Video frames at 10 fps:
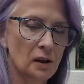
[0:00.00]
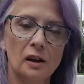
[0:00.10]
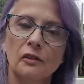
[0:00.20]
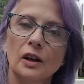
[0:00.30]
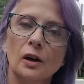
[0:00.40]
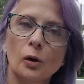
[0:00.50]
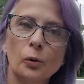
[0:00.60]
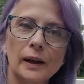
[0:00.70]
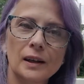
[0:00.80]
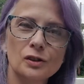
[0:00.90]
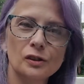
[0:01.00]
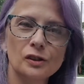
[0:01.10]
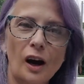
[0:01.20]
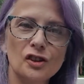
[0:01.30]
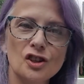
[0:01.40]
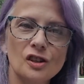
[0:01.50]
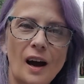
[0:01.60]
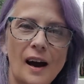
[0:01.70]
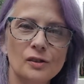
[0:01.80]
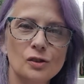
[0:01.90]
giving a quick introduction
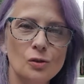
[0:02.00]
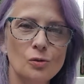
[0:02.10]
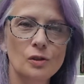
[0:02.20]
onto